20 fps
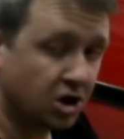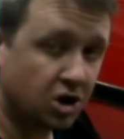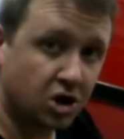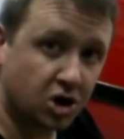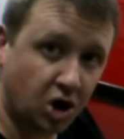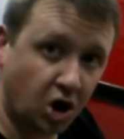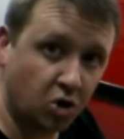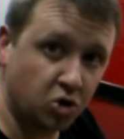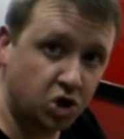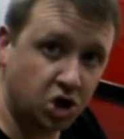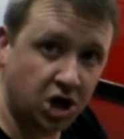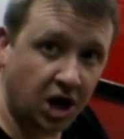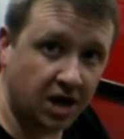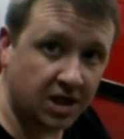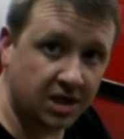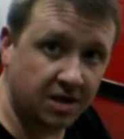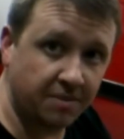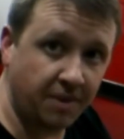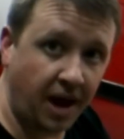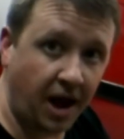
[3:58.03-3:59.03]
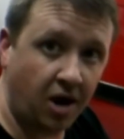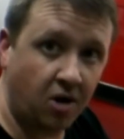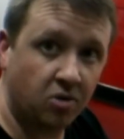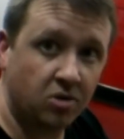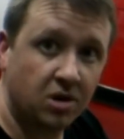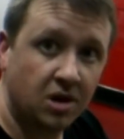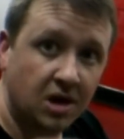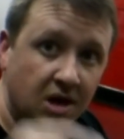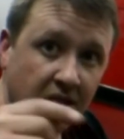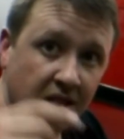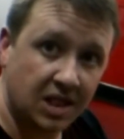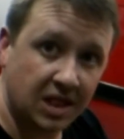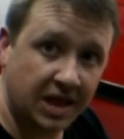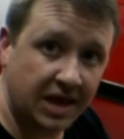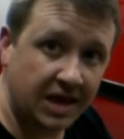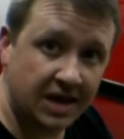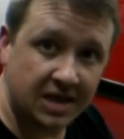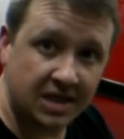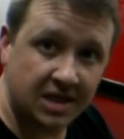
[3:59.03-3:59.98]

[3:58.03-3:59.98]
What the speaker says: go check them out. Link in